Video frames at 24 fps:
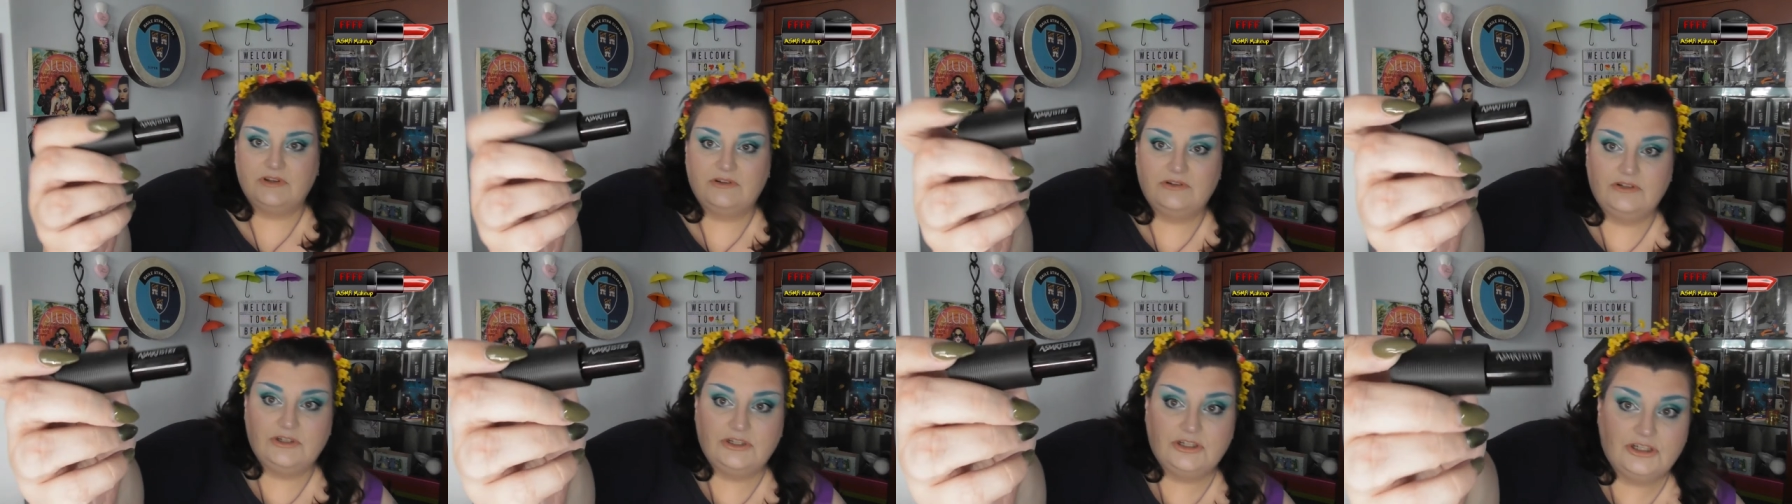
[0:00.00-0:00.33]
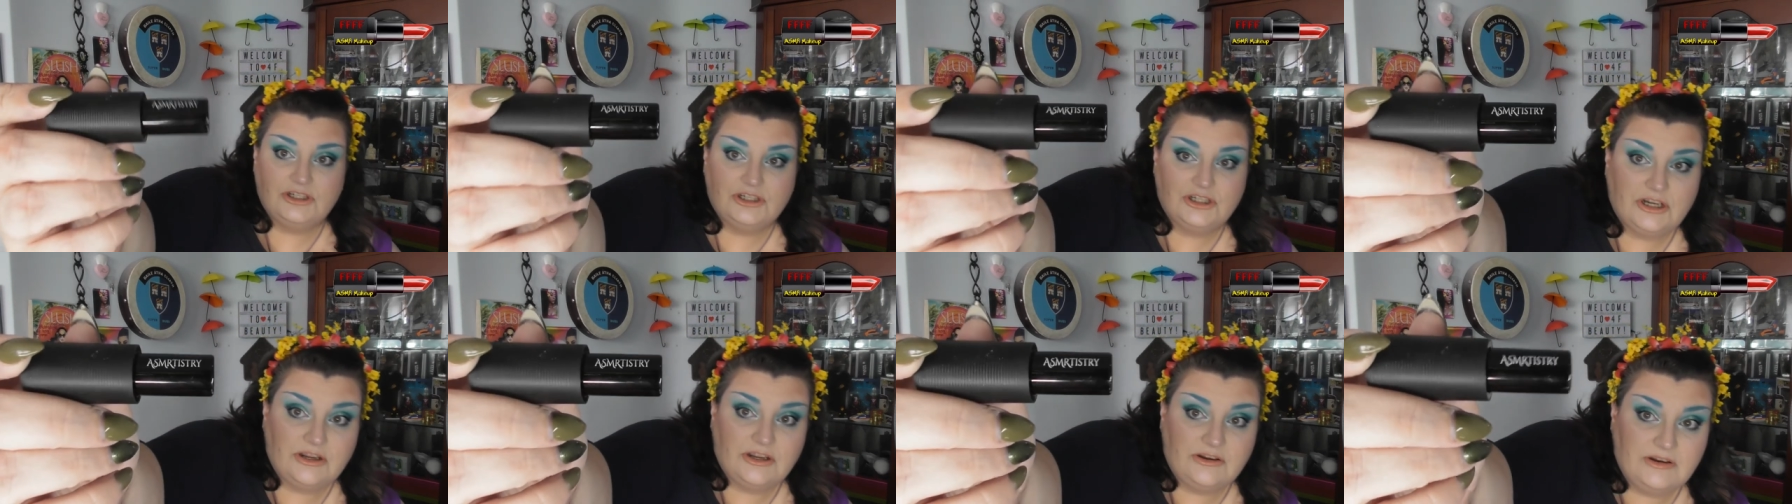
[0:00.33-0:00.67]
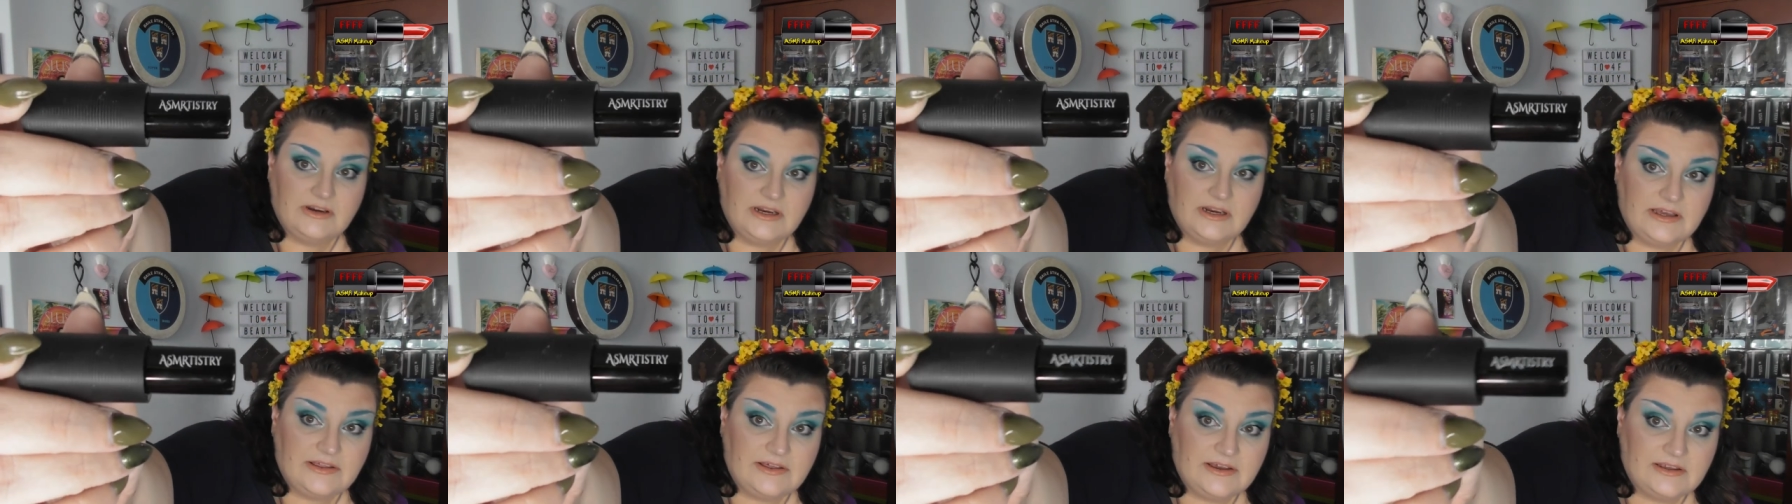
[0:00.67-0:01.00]
Just show you
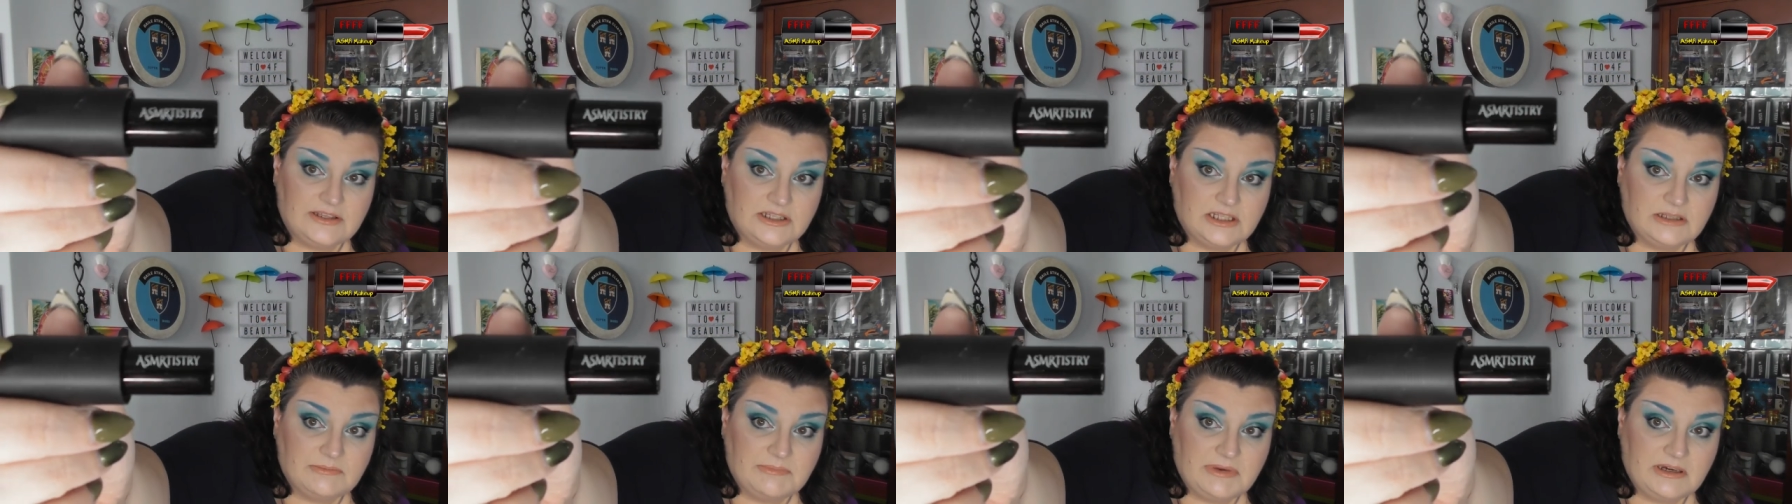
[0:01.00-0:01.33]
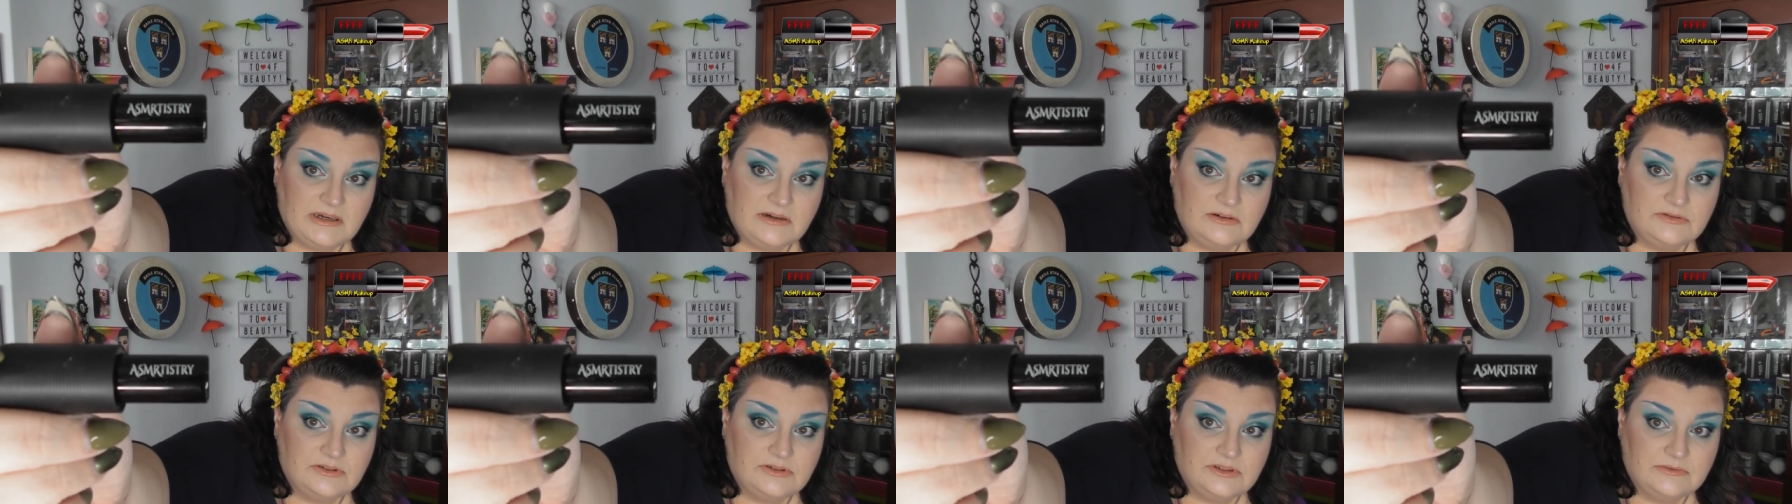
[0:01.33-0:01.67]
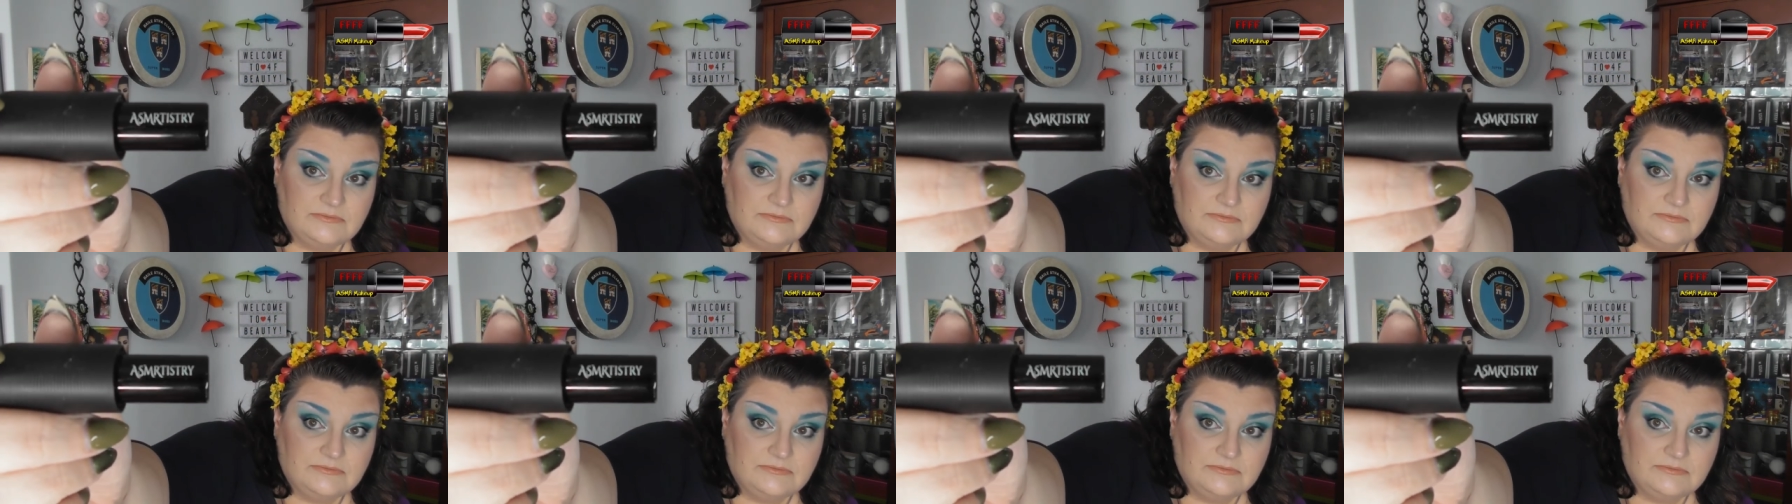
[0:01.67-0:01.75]
how that's spelled.